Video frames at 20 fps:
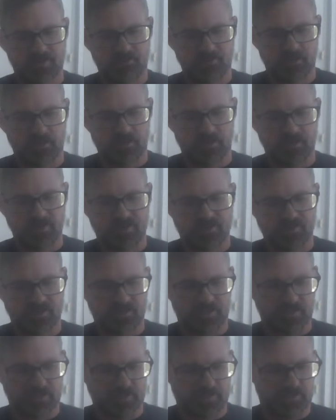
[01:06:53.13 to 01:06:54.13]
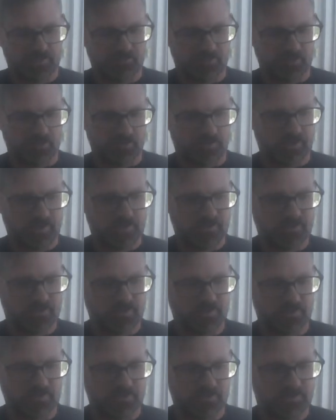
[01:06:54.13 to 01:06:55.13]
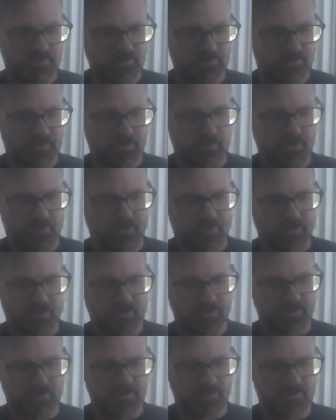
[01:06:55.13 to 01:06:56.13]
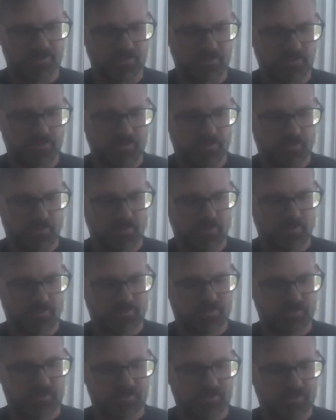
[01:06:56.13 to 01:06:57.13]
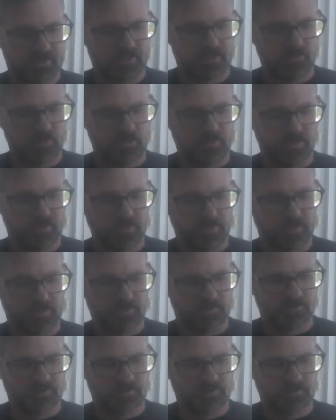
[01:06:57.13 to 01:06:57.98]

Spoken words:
direct line setting in direct location into 2 set line connections. Setting that communication